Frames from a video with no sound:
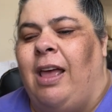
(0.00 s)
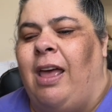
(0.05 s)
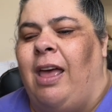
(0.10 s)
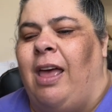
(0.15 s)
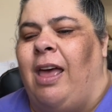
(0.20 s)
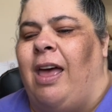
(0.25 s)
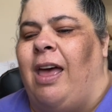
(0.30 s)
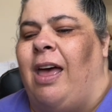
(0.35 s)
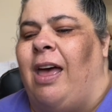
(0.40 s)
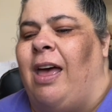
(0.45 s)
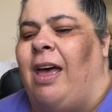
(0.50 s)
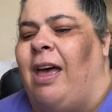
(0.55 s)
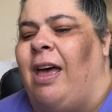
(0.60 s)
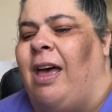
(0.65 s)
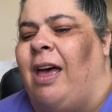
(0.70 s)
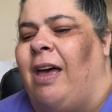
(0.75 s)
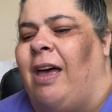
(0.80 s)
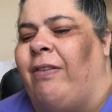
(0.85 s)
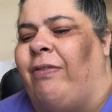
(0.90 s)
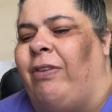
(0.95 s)

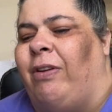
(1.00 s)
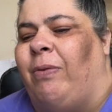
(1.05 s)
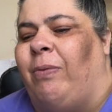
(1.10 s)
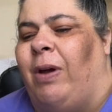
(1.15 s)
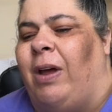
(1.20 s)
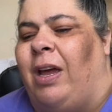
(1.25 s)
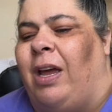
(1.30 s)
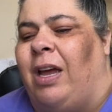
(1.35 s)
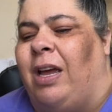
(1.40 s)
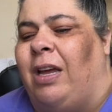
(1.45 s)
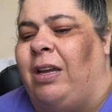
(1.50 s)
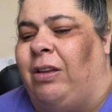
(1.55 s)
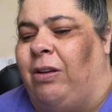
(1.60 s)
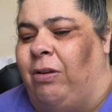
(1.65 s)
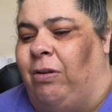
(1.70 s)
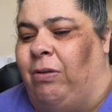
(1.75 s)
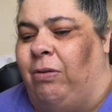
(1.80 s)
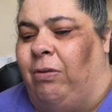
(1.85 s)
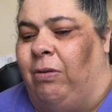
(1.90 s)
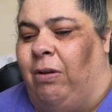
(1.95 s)
Everywhere
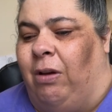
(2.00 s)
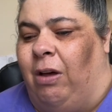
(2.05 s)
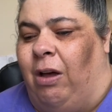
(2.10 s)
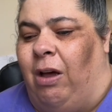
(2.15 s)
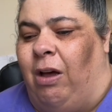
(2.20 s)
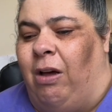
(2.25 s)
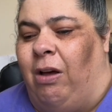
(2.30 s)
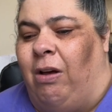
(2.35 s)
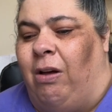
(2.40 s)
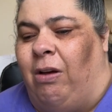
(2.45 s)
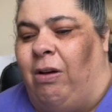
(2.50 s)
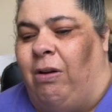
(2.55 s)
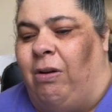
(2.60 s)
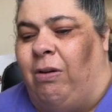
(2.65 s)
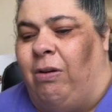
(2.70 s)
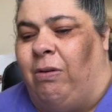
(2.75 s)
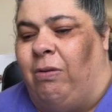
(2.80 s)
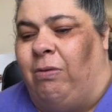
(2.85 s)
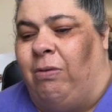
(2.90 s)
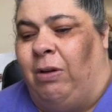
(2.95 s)
you
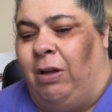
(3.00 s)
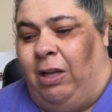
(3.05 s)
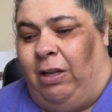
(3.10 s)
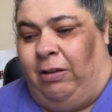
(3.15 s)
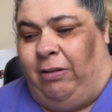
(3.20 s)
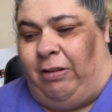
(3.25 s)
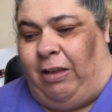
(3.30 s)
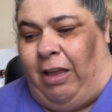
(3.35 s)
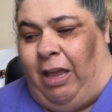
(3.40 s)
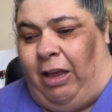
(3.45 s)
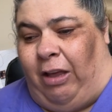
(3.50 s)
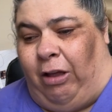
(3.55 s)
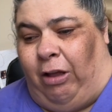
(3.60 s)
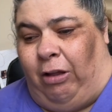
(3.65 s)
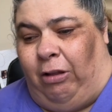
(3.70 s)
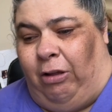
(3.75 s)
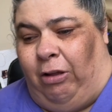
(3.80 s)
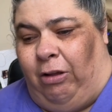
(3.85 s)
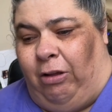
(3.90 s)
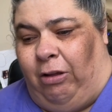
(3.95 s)
go, take a
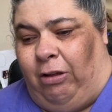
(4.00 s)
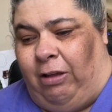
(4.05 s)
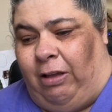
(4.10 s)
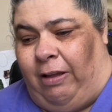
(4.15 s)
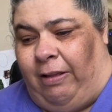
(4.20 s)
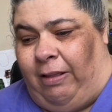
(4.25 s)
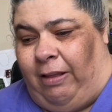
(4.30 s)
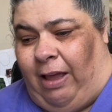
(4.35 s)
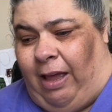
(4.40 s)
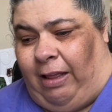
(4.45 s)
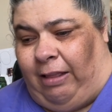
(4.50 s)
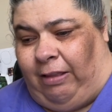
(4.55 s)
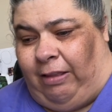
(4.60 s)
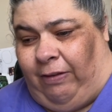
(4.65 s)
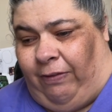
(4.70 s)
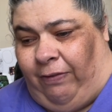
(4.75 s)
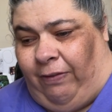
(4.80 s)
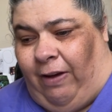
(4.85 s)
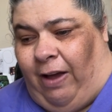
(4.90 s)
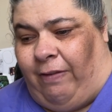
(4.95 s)
look at the
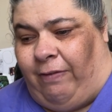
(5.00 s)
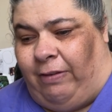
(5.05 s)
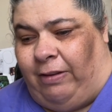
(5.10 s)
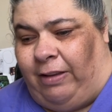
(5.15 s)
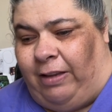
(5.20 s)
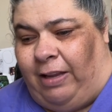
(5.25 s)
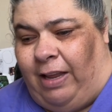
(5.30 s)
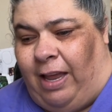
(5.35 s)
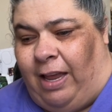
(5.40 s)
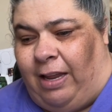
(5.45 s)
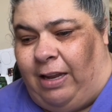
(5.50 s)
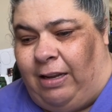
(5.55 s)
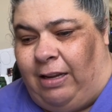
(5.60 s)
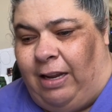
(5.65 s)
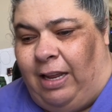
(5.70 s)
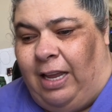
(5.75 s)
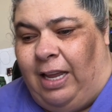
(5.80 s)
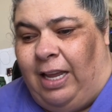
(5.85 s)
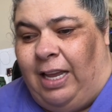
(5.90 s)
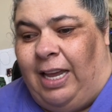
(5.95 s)
5 and 10.
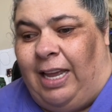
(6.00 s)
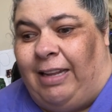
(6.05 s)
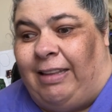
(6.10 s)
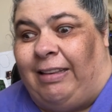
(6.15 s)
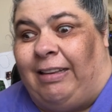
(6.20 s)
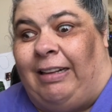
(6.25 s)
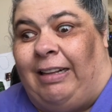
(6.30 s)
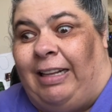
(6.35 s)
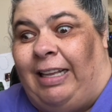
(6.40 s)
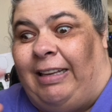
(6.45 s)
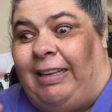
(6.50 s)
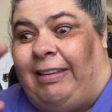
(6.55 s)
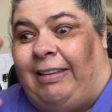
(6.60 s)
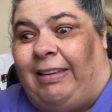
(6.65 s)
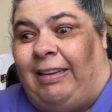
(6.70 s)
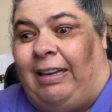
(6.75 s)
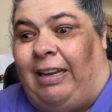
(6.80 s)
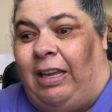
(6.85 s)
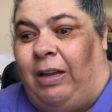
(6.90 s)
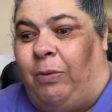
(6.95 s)
It's
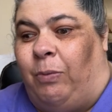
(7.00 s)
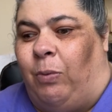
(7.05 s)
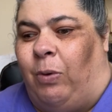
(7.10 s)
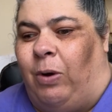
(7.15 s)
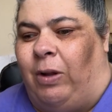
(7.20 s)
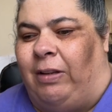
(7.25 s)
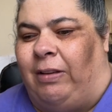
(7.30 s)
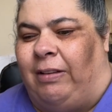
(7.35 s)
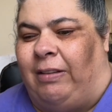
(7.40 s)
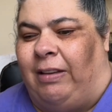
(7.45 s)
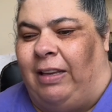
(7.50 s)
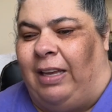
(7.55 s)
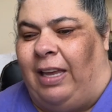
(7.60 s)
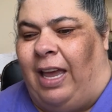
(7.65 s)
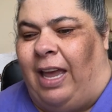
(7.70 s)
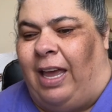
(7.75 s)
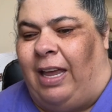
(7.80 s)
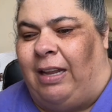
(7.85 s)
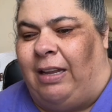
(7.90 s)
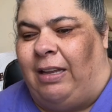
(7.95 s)
glistening once
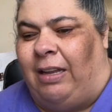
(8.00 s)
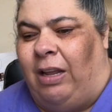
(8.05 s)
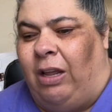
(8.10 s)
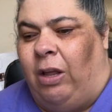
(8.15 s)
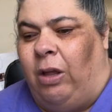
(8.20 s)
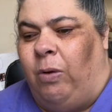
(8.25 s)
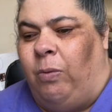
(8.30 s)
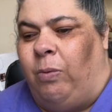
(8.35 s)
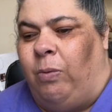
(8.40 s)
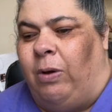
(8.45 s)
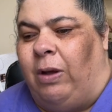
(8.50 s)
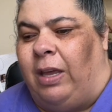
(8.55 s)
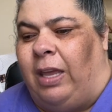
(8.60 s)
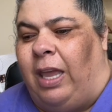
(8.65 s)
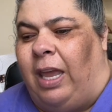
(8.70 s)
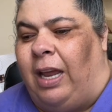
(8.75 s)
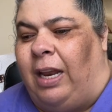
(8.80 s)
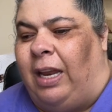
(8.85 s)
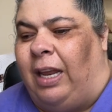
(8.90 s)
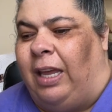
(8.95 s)
again with
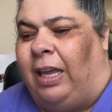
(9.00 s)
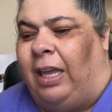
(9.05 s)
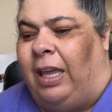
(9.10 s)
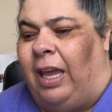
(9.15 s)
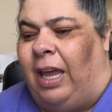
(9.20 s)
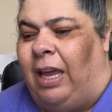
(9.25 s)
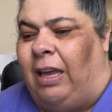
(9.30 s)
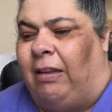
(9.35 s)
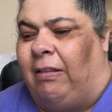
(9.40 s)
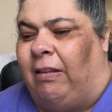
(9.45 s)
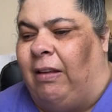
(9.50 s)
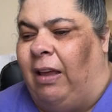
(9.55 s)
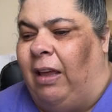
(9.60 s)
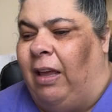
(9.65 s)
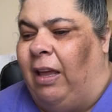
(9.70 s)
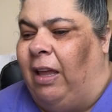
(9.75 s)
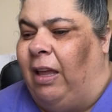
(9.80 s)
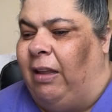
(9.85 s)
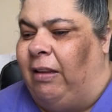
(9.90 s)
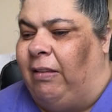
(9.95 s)
candy canes
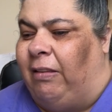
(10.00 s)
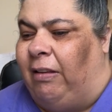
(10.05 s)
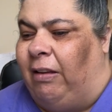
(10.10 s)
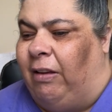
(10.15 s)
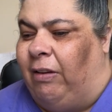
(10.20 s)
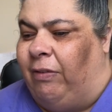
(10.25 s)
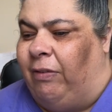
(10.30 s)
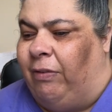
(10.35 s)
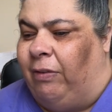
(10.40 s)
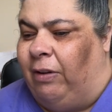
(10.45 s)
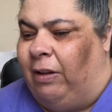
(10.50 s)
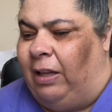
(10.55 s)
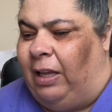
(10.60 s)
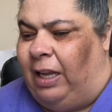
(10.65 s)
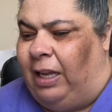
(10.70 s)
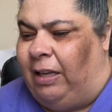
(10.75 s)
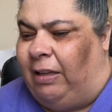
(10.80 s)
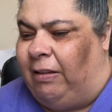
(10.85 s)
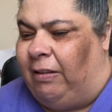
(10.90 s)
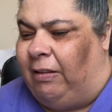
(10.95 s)
and silver
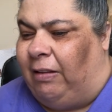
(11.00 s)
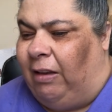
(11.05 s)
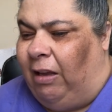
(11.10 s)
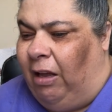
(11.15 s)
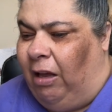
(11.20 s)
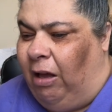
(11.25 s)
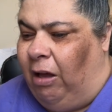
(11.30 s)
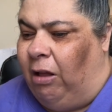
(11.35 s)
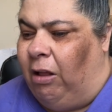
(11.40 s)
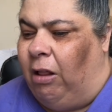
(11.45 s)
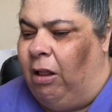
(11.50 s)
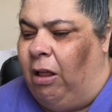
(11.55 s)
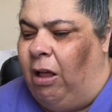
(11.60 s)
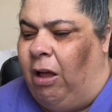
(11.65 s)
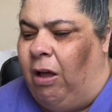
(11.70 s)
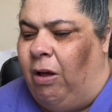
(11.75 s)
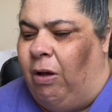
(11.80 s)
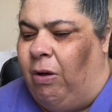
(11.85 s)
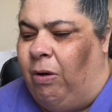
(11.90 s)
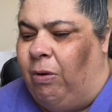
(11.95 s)
lanes
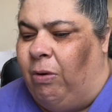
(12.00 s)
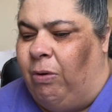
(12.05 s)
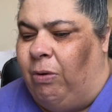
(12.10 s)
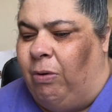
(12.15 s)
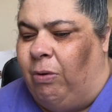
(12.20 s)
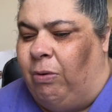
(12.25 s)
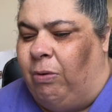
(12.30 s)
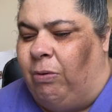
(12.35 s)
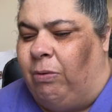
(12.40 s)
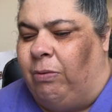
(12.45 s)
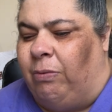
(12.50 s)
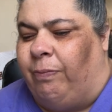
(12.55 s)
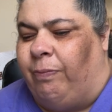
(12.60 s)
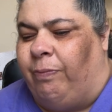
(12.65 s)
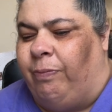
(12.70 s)
aglow.